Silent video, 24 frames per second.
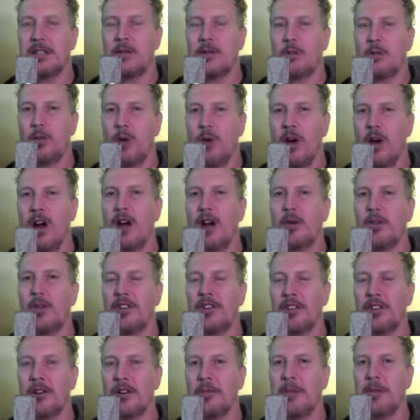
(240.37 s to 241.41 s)
wrong
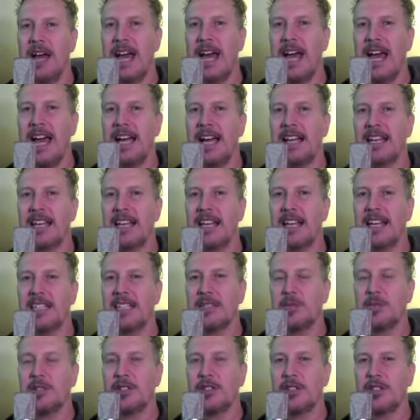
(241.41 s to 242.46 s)
with her back
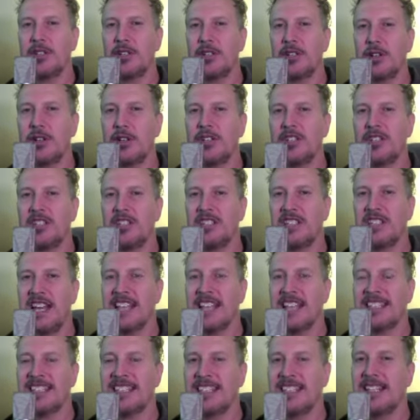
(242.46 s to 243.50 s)
has been cured. She's
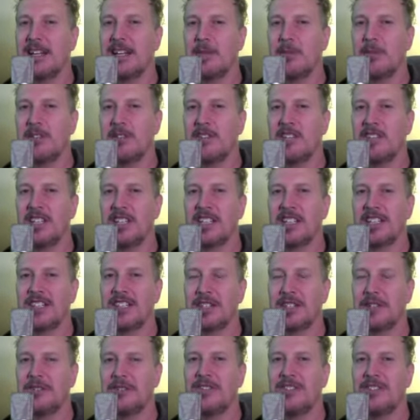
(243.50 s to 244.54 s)
asked a number of
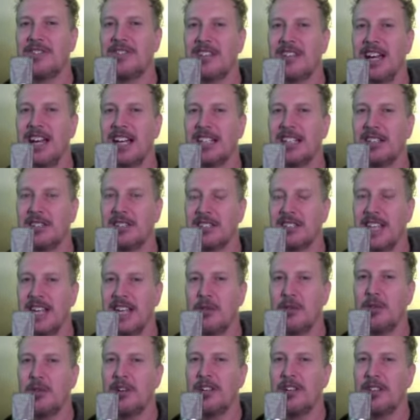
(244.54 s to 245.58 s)
conservative doctors,
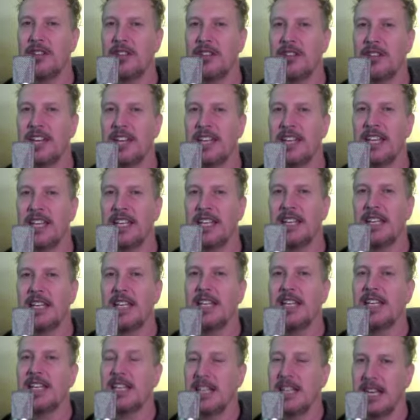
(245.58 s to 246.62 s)
hey, what do you think?
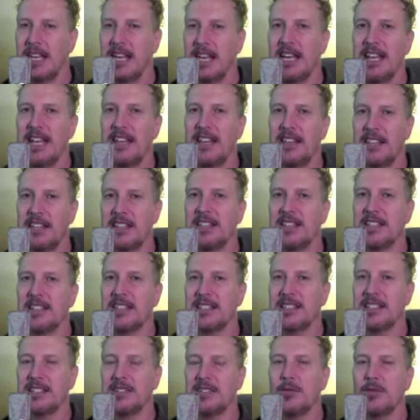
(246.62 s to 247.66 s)
And they think
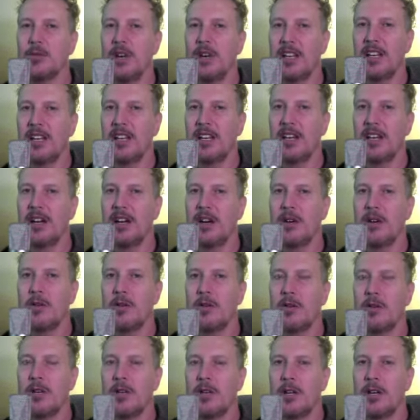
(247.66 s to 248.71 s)
this is the way to go.
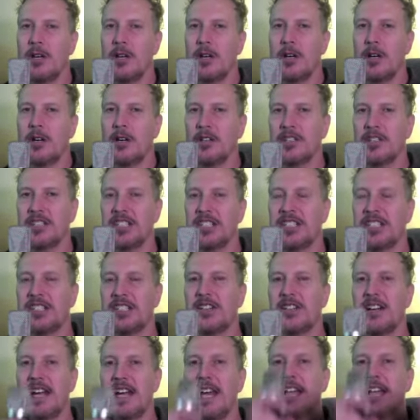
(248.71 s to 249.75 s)
Her
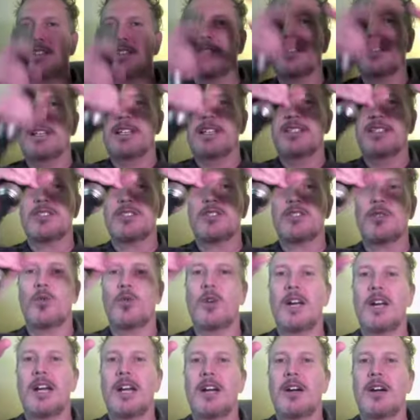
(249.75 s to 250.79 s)
sister has a
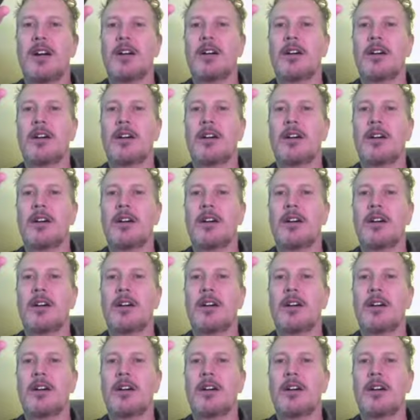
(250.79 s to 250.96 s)
square